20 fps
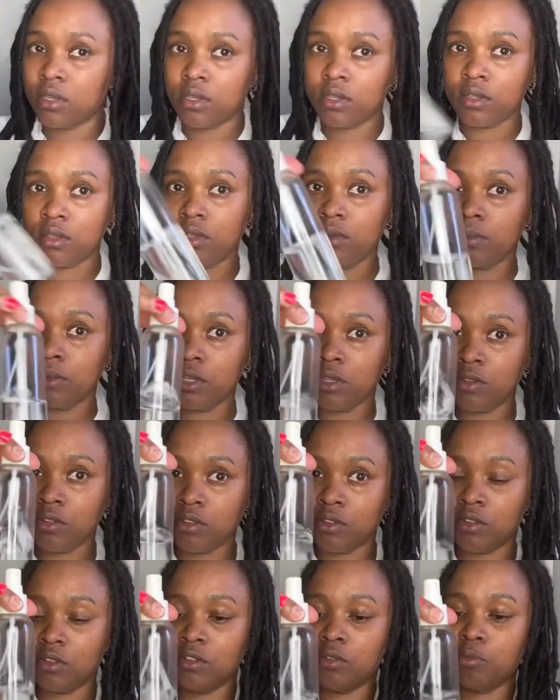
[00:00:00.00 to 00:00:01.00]
See, this is
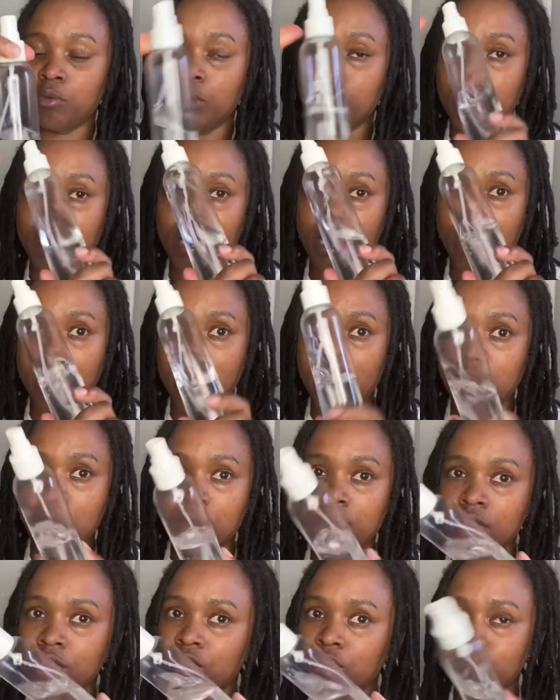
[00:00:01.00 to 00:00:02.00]
the spray bottle I have.
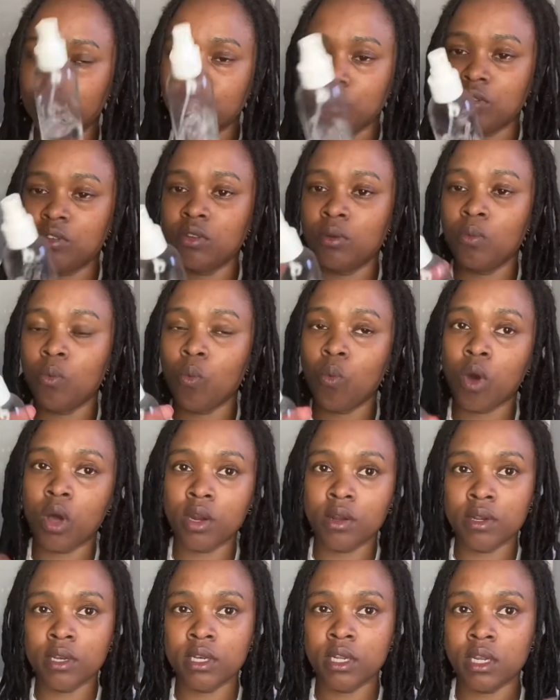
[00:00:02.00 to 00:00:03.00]
I just put some water
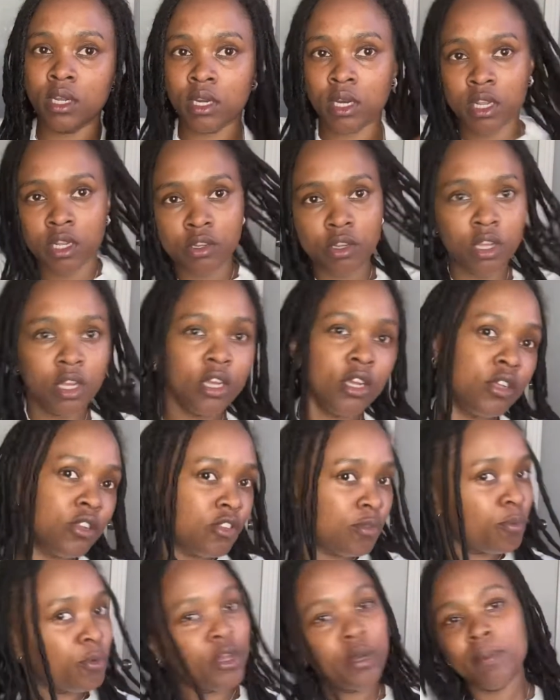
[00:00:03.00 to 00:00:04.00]
in there and I
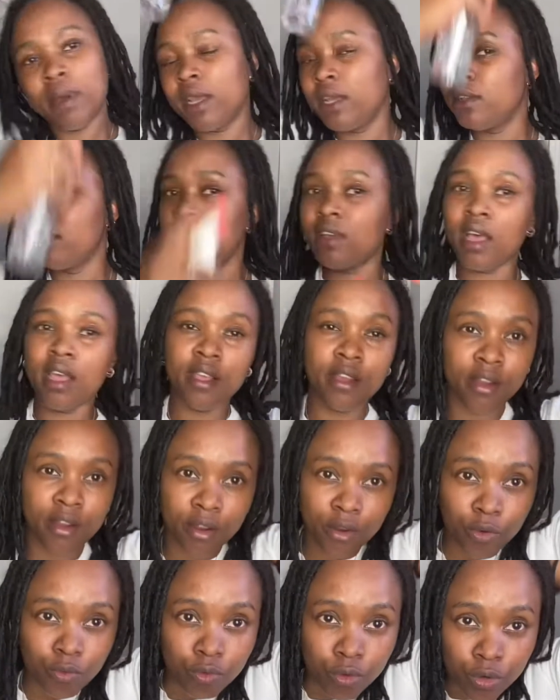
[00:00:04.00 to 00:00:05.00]
sprayed my
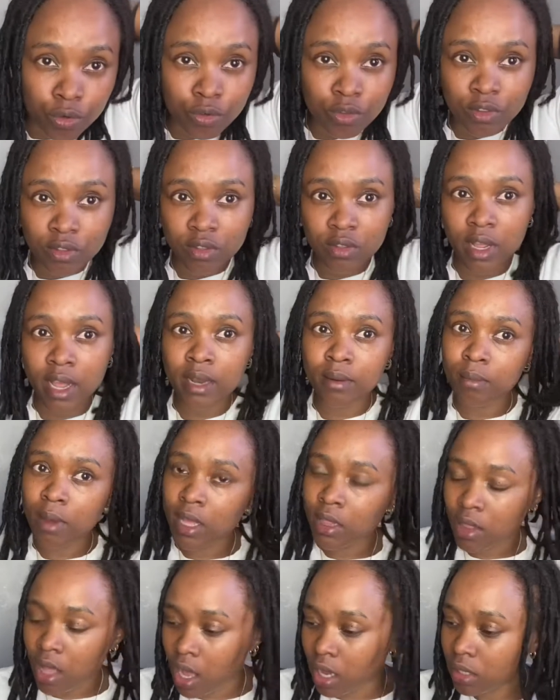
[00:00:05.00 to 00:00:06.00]
entire roots and my
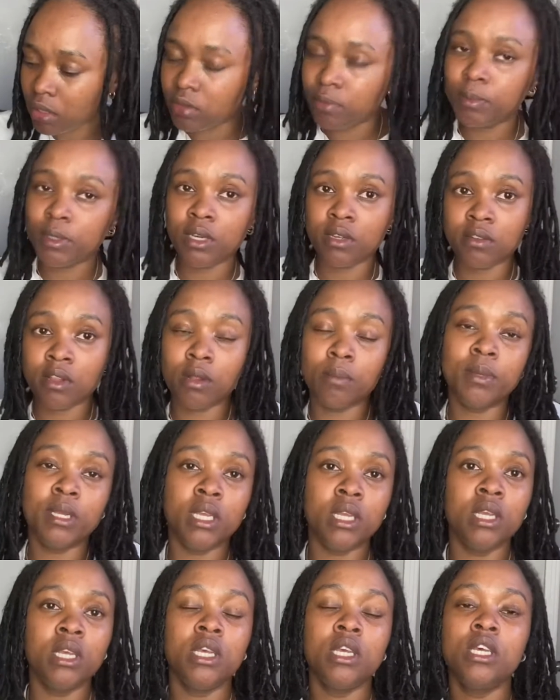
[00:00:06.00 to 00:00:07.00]
locks because I'll
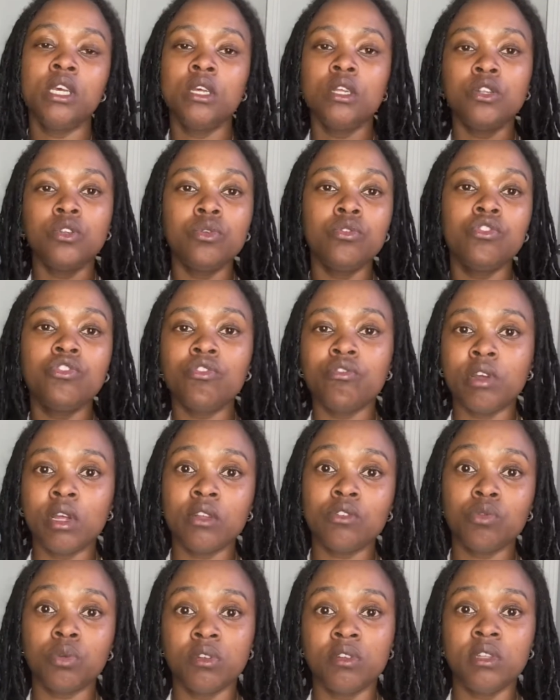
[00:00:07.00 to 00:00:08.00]
be two
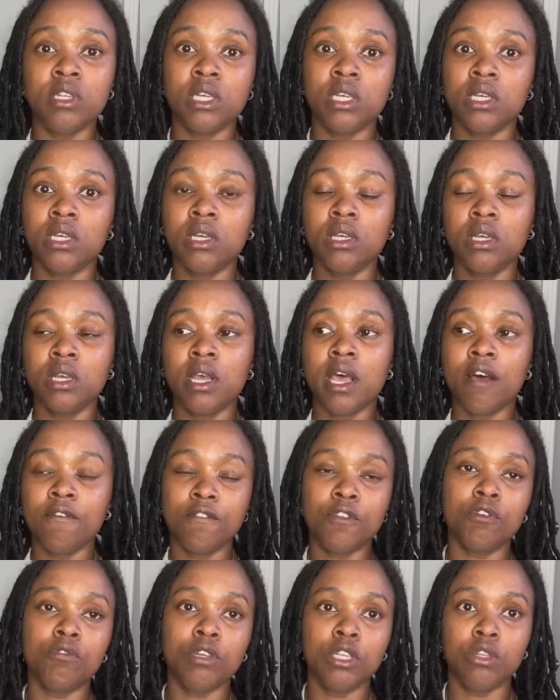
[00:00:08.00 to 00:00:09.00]
strand twisting
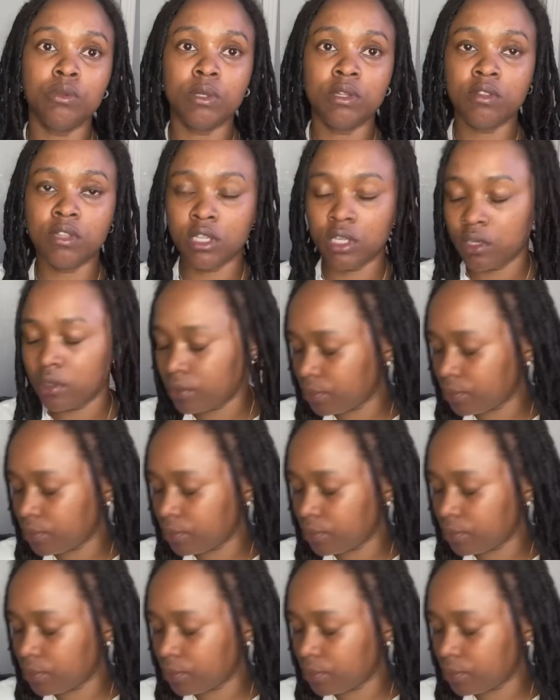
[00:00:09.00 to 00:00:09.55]
after retwisting.